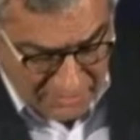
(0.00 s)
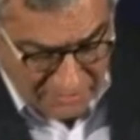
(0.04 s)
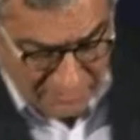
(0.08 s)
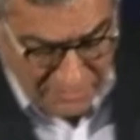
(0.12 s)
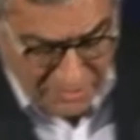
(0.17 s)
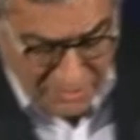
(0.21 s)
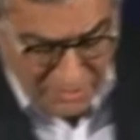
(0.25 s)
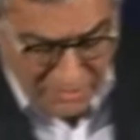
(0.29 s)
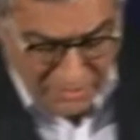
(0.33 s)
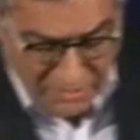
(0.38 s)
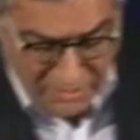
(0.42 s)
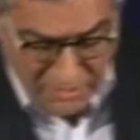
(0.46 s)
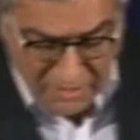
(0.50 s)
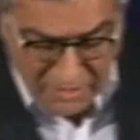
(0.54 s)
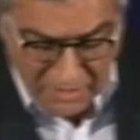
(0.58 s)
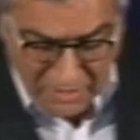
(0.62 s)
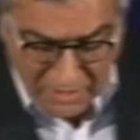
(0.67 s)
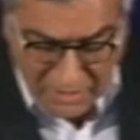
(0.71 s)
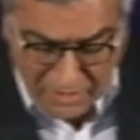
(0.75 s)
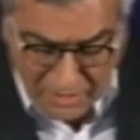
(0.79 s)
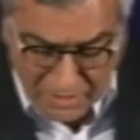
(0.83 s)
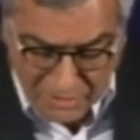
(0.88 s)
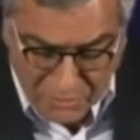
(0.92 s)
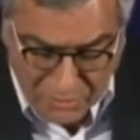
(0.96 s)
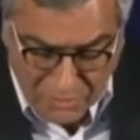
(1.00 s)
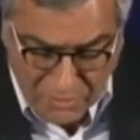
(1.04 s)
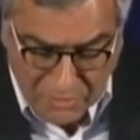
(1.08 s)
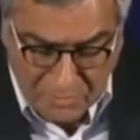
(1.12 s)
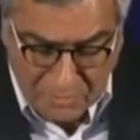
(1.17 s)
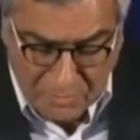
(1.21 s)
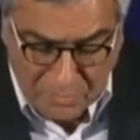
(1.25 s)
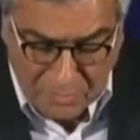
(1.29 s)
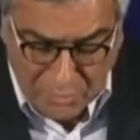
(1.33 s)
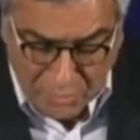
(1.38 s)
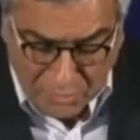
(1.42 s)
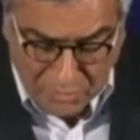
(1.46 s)
the FDA
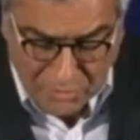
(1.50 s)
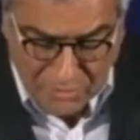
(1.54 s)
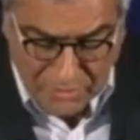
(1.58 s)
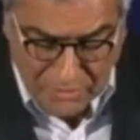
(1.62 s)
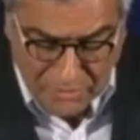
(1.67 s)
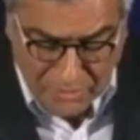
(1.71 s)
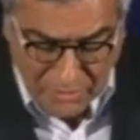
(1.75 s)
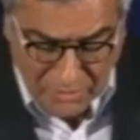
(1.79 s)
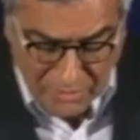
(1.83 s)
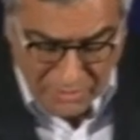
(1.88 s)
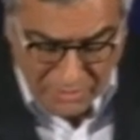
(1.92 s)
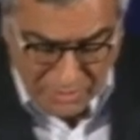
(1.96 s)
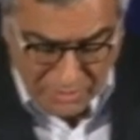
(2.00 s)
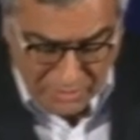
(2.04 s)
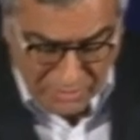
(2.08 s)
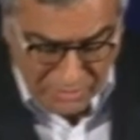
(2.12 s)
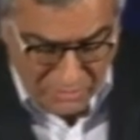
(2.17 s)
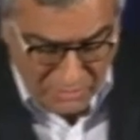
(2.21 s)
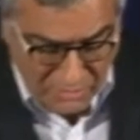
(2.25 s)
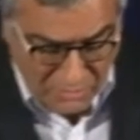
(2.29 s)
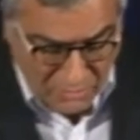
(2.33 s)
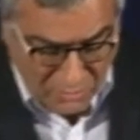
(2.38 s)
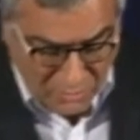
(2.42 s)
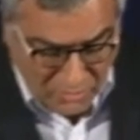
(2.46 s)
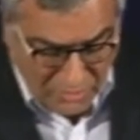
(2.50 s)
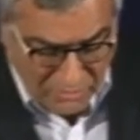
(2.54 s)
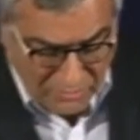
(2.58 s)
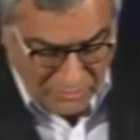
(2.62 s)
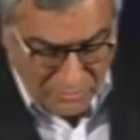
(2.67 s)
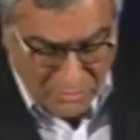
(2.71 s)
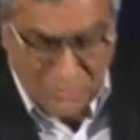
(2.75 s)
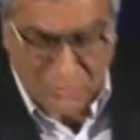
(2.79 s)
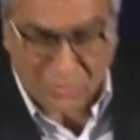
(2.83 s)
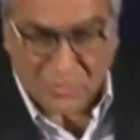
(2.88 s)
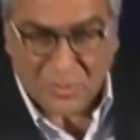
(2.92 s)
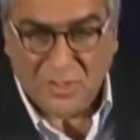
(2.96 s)
actually pulled one
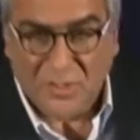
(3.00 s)
of the